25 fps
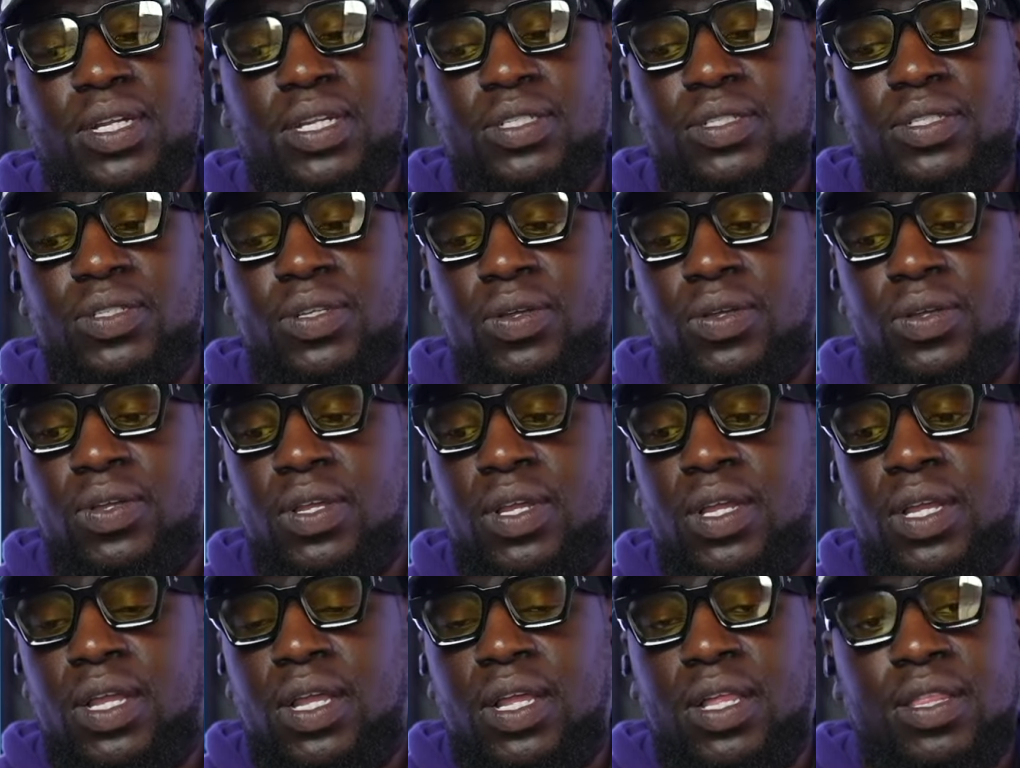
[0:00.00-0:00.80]
So
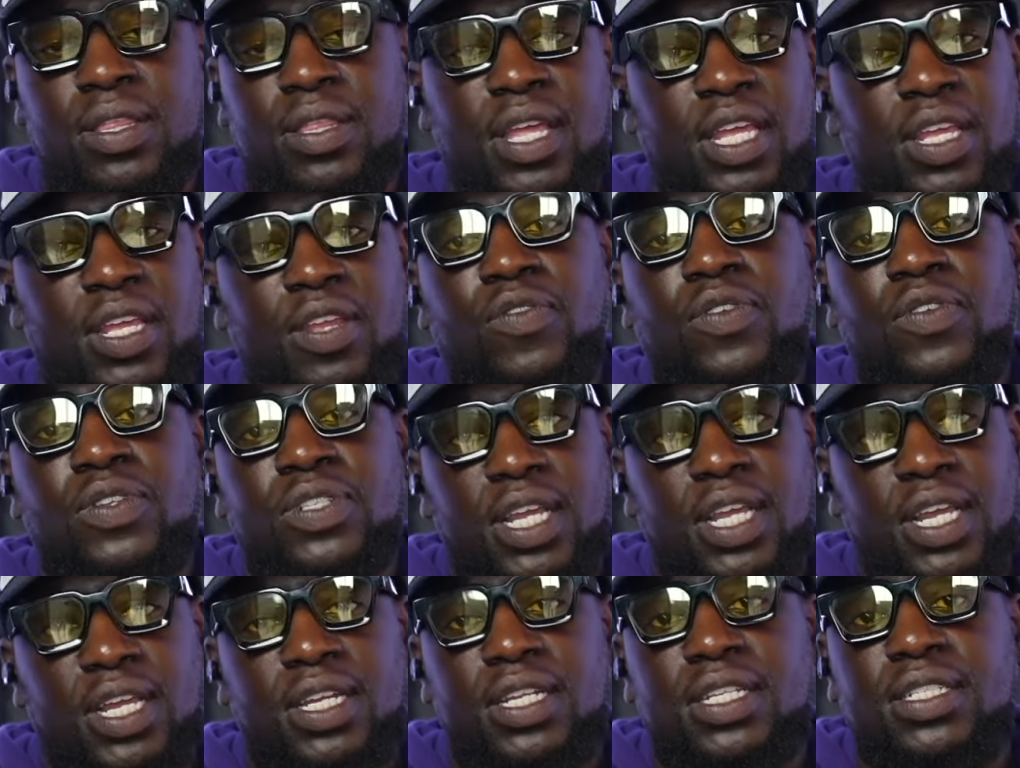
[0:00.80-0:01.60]
thank you for
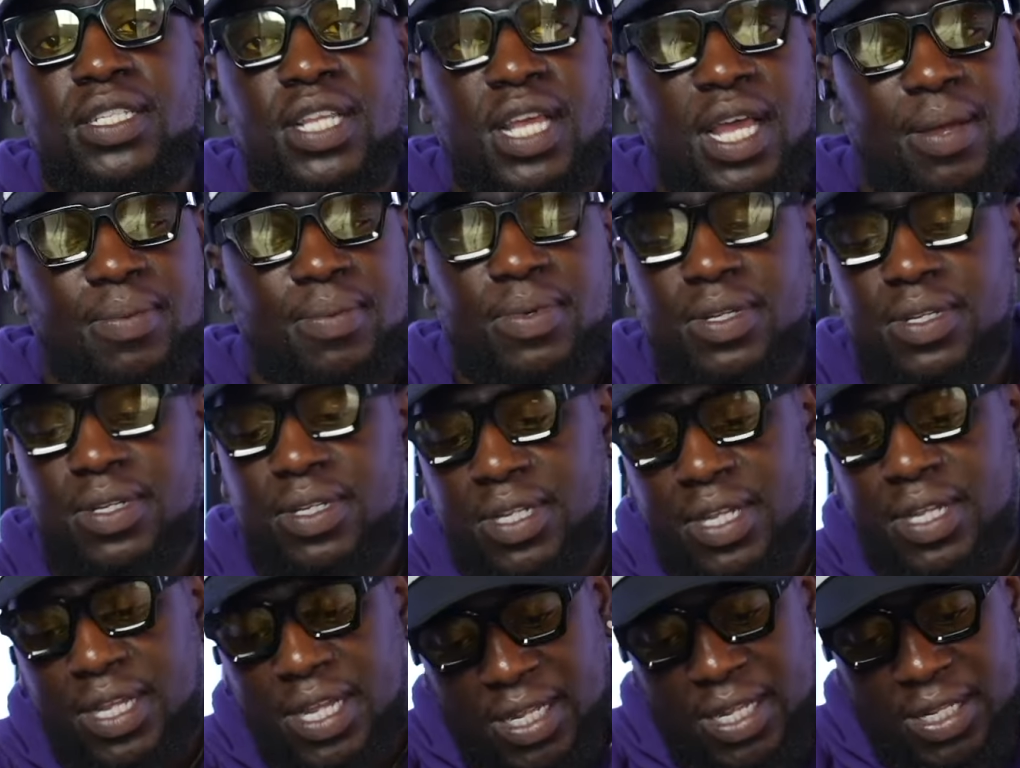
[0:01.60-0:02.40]
taking the time
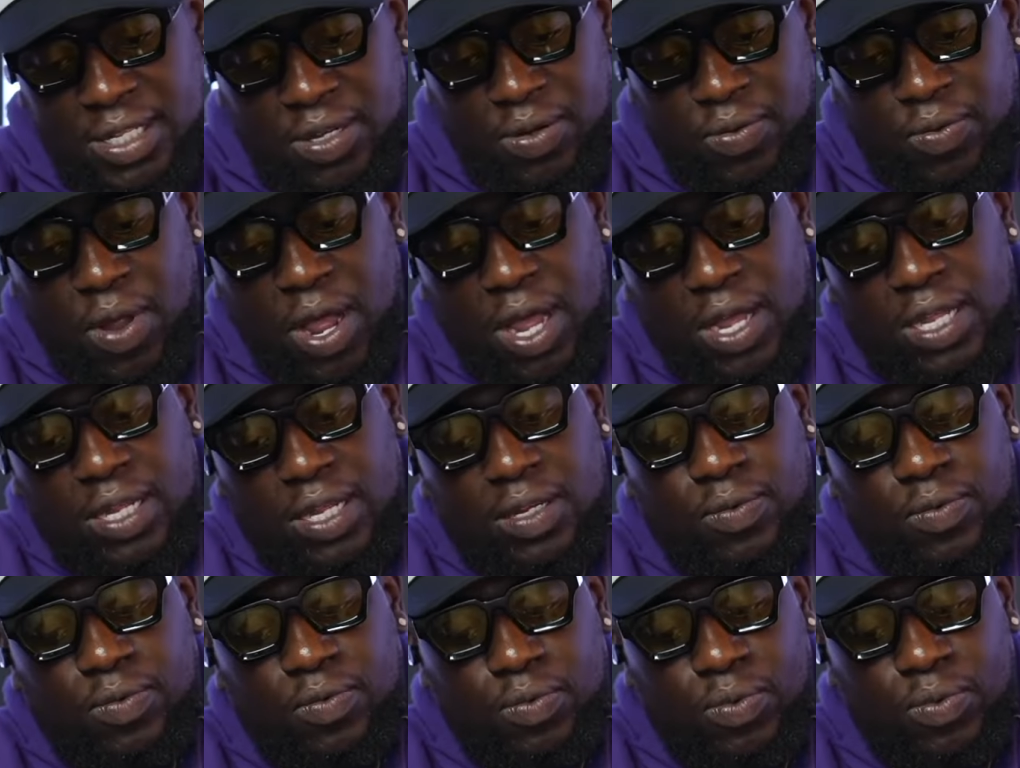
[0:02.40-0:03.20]
to rock it
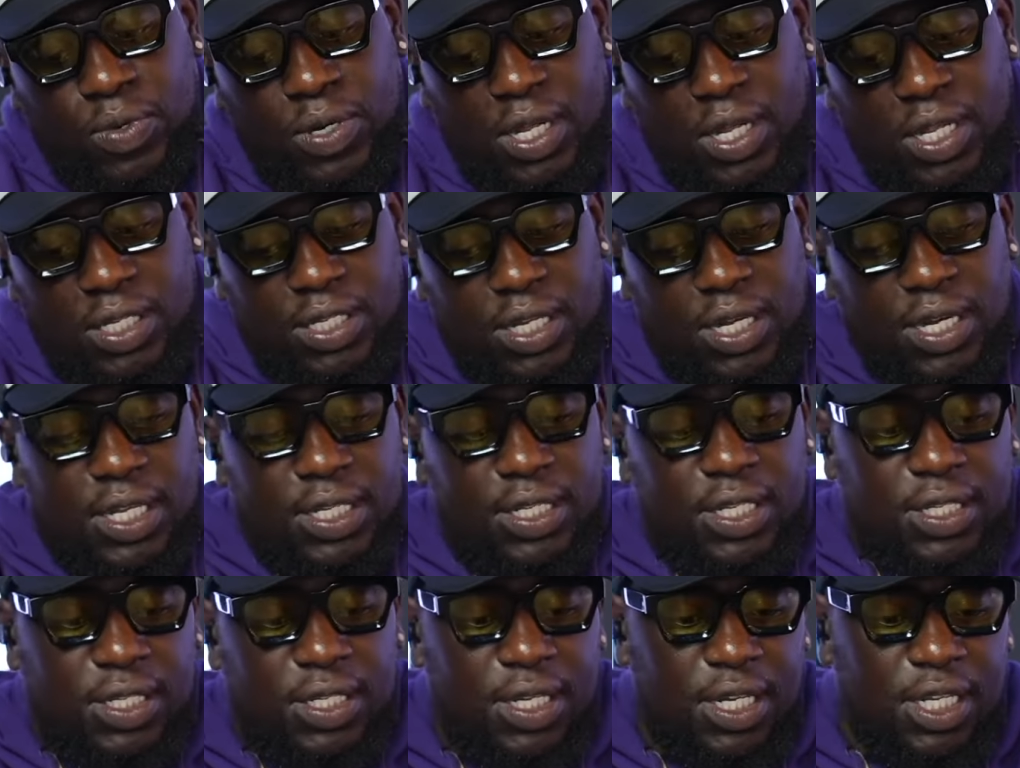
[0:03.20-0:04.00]
with us and
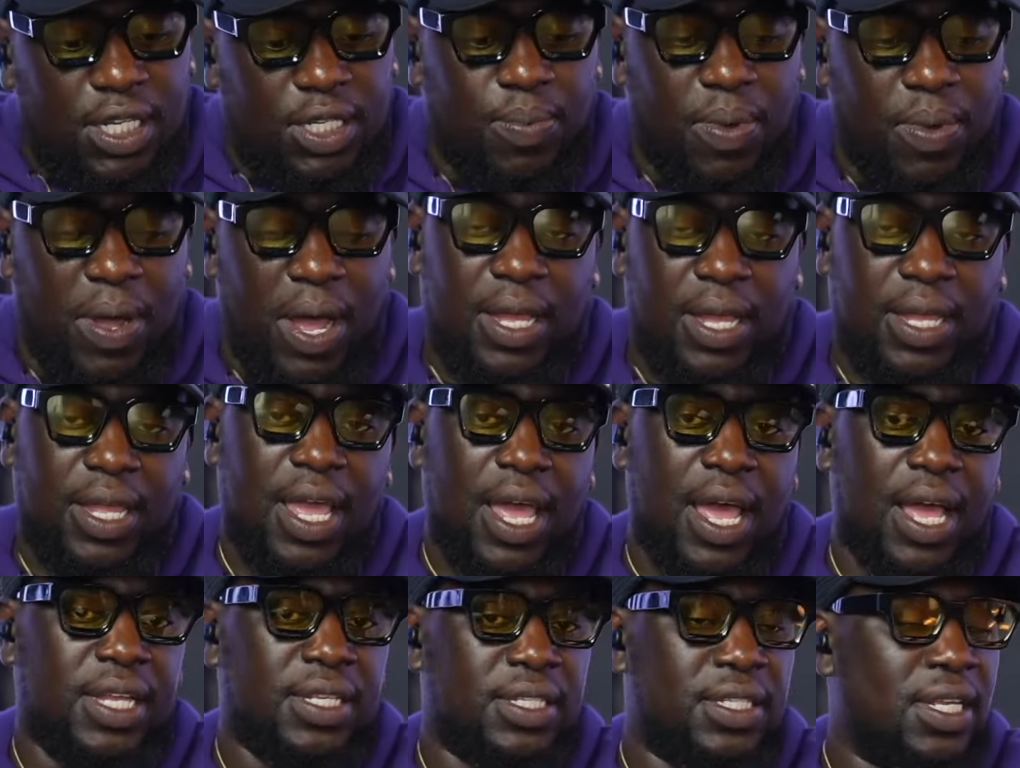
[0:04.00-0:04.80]
listen to this
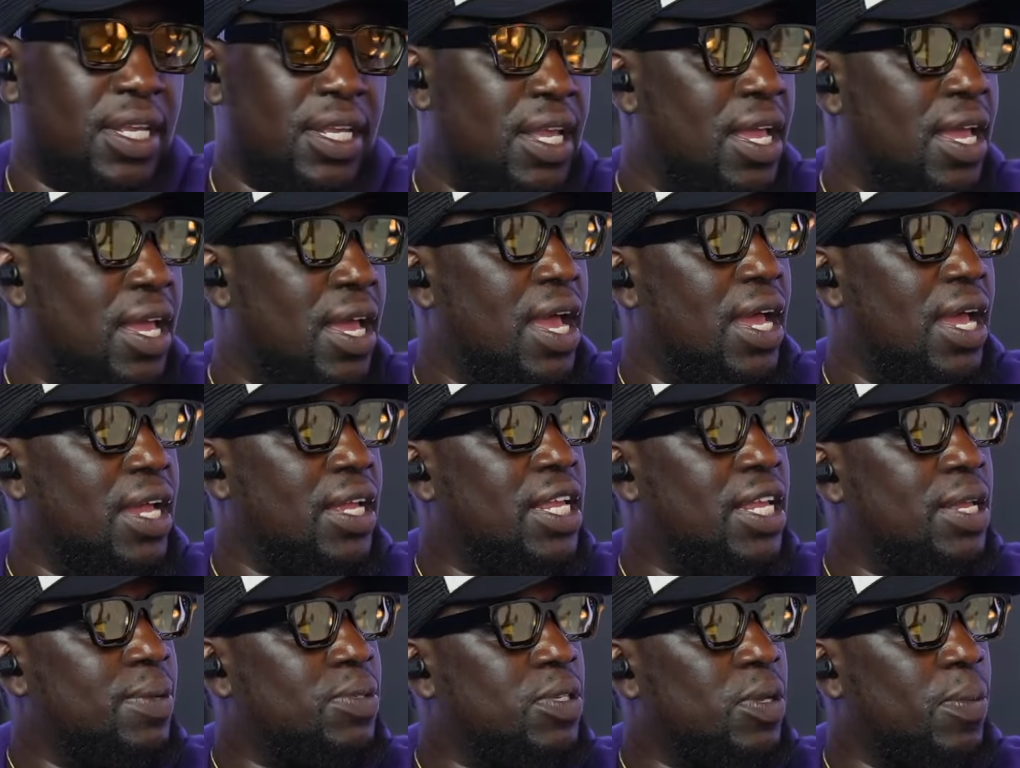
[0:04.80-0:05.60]
podcast. And
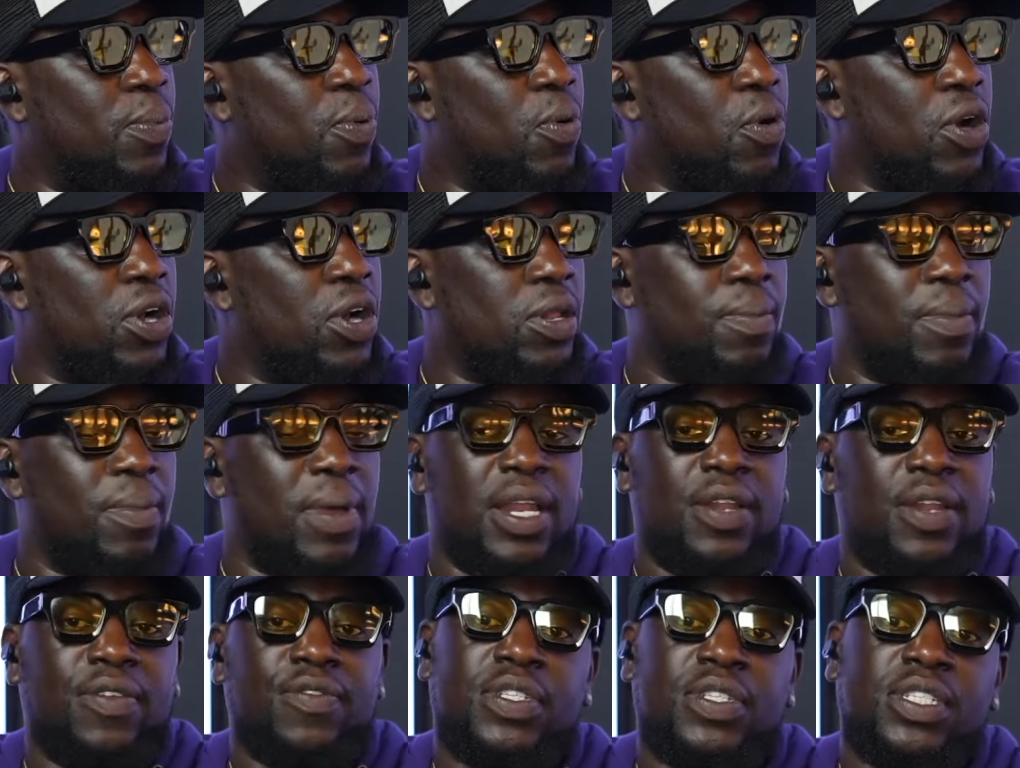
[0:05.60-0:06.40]
keep supporting, man.
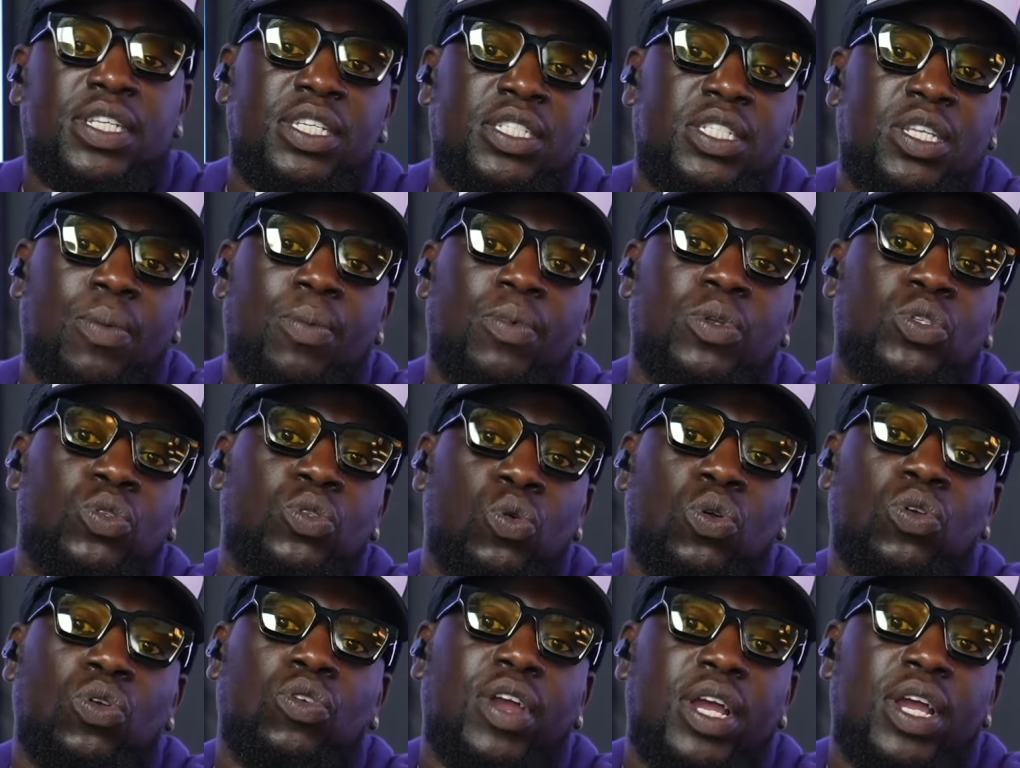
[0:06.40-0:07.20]
If you see someone
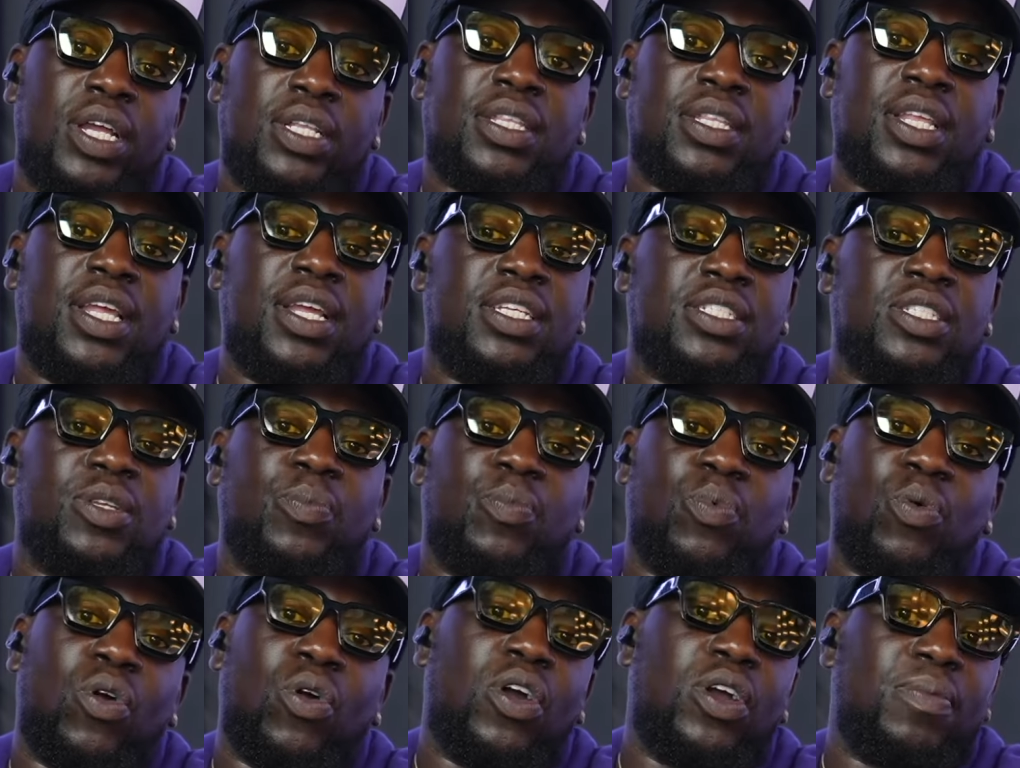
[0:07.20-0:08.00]
doing great things,
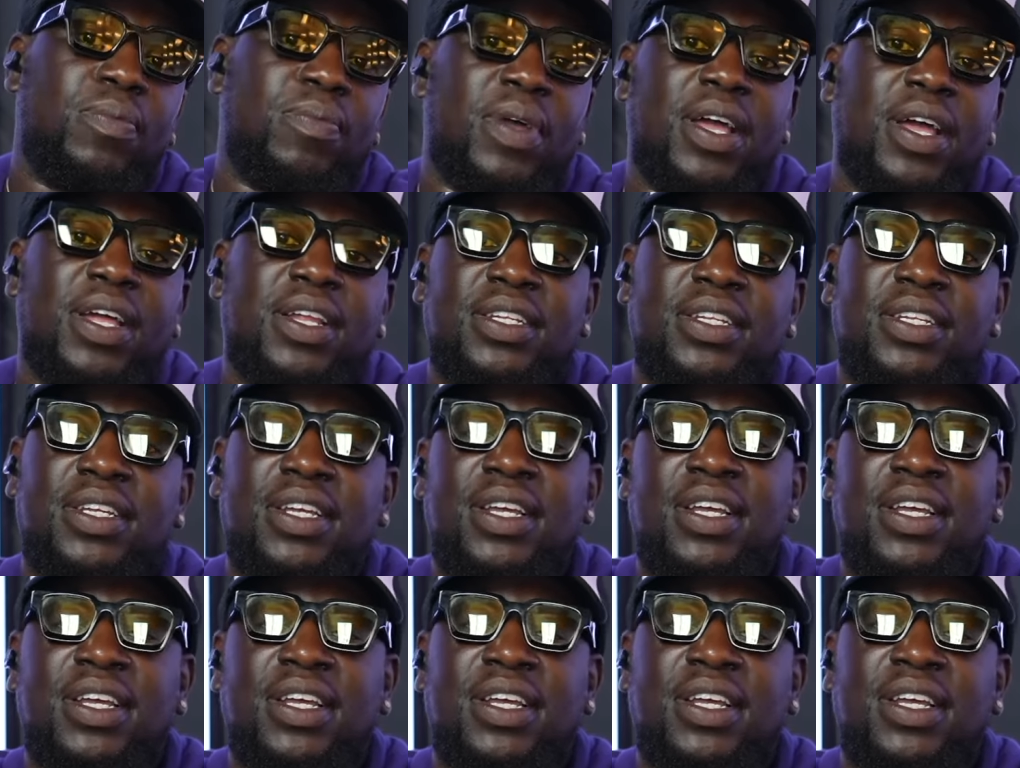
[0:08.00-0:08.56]
support, man.